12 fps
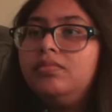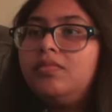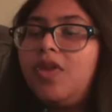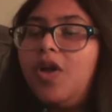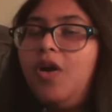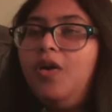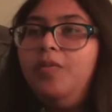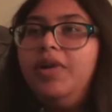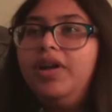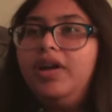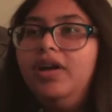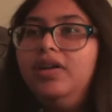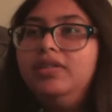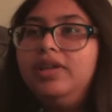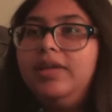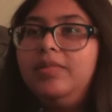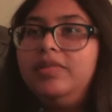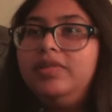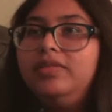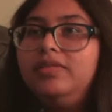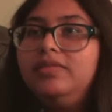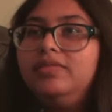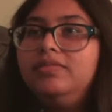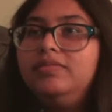Oh my god. Snake your way through
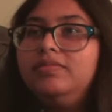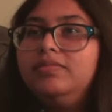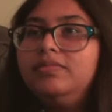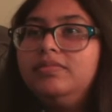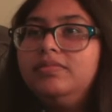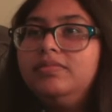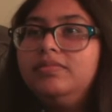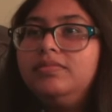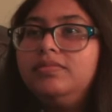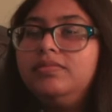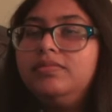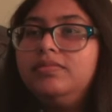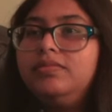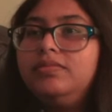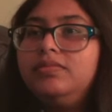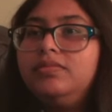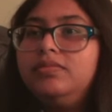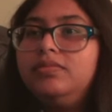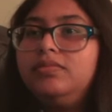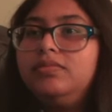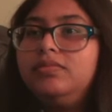life unencumbered.